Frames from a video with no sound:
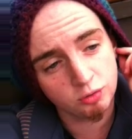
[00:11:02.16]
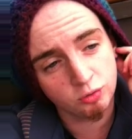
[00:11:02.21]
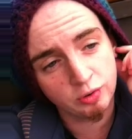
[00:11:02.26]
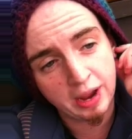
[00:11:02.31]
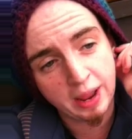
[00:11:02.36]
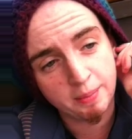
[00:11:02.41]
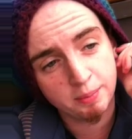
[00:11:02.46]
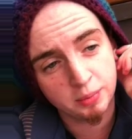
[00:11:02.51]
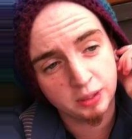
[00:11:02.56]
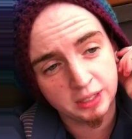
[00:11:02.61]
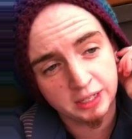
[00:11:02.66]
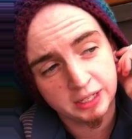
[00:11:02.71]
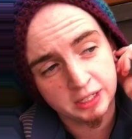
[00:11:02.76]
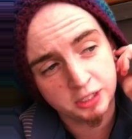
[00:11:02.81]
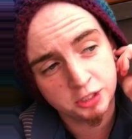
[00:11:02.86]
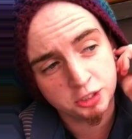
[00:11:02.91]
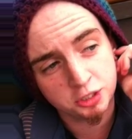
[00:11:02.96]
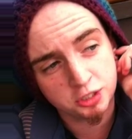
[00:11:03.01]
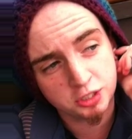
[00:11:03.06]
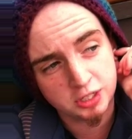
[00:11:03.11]

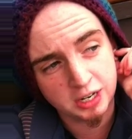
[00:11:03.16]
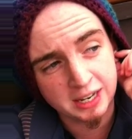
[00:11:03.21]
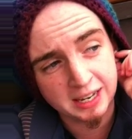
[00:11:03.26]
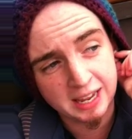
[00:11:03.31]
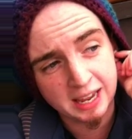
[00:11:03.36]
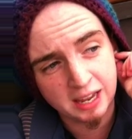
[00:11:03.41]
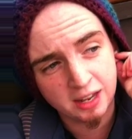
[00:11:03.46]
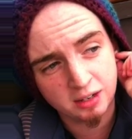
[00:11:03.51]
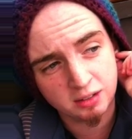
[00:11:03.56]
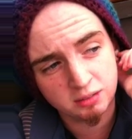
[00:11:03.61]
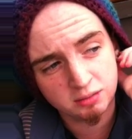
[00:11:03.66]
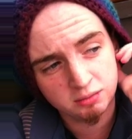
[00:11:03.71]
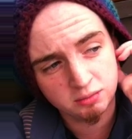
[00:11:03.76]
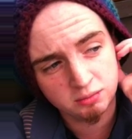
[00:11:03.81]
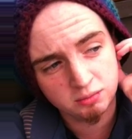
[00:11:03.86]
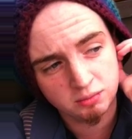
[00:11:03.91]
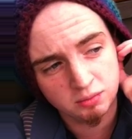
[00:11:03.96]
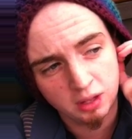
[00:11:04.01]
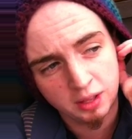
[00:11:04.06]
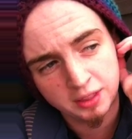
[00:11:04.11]
rambling, just again,
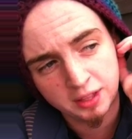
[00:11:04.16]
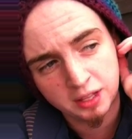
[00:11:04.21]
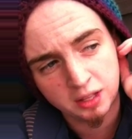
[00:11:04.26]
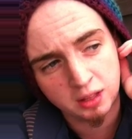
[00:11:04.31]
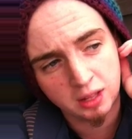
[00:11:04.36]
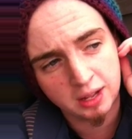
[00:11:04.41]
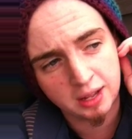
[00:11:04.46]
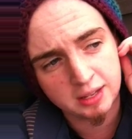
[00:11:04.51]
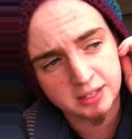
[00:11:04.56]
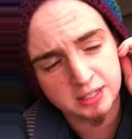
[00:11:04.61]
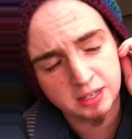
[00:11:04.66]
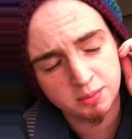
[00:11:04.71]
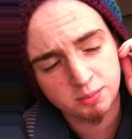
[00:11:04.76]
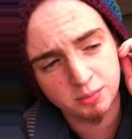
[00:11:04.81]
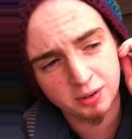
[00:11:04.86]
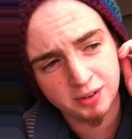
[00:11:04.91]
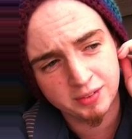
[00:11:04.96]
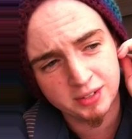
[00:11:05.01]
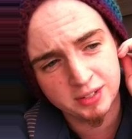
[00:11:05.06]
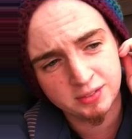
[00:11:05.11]
I think like I said in
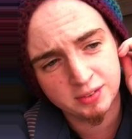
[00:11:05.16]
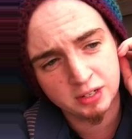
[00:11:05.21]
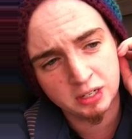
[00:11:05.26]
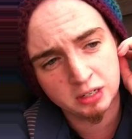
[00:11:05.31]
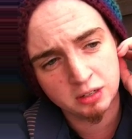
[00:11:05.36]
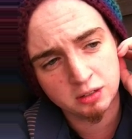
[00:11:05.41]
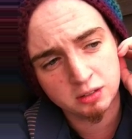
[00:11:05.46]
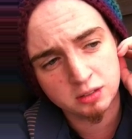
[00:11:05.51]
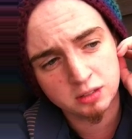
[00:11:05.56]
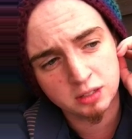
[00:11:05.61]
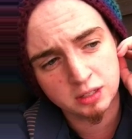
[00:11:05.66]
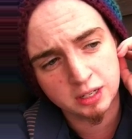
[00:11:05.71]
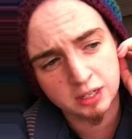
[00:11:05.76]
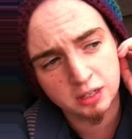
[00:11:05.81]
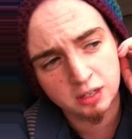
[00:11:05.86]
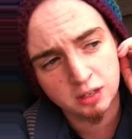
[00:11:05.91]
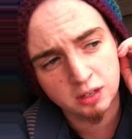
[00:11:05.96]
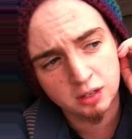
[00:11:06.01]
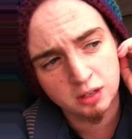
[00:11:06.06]
previous videos on it,